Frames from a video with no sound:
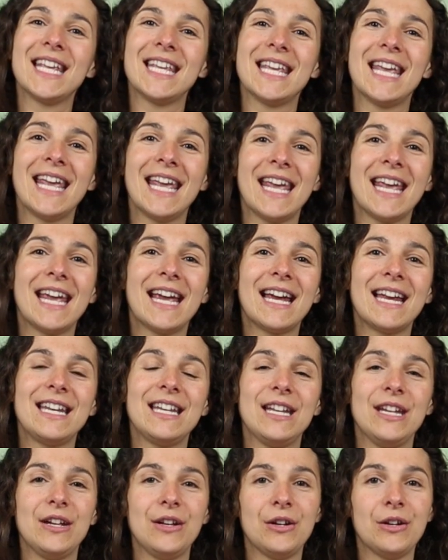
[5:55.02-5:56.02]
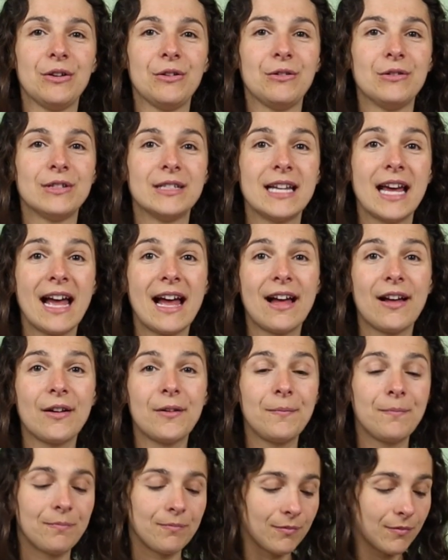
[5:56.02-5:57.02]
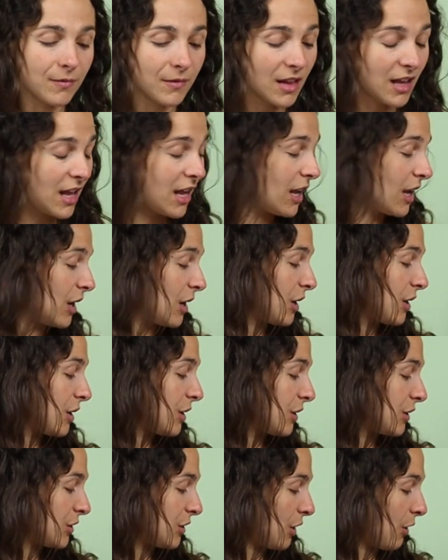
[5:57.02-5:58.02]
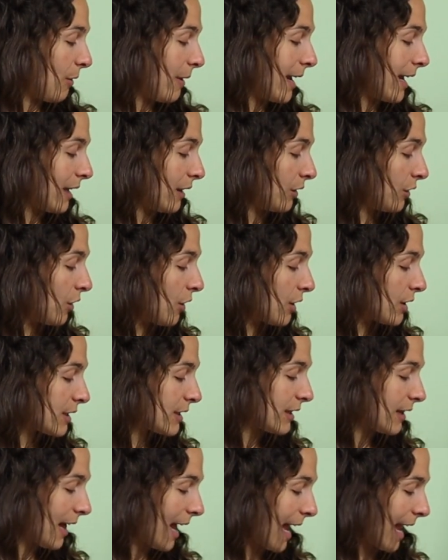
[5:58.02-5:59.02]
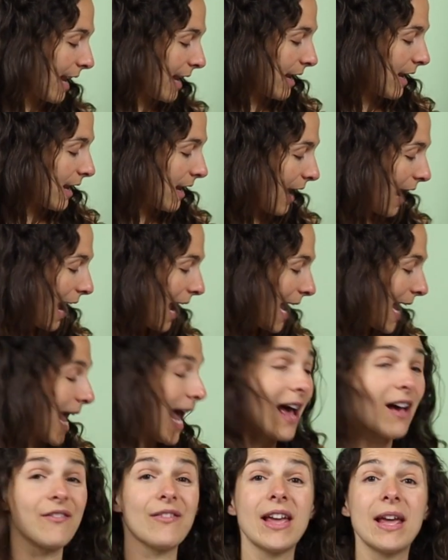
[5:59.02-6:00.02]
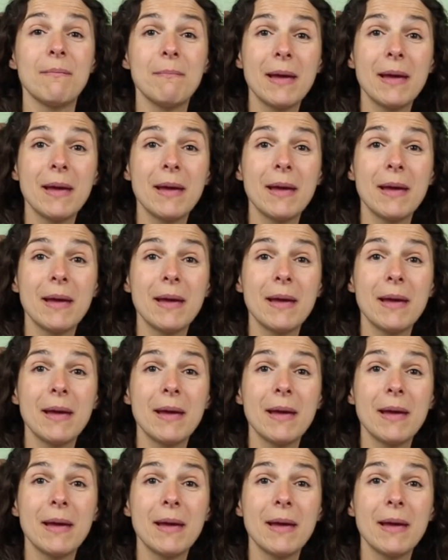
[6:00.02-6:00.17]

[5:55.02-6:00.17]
Can you tell? So it looks like I have a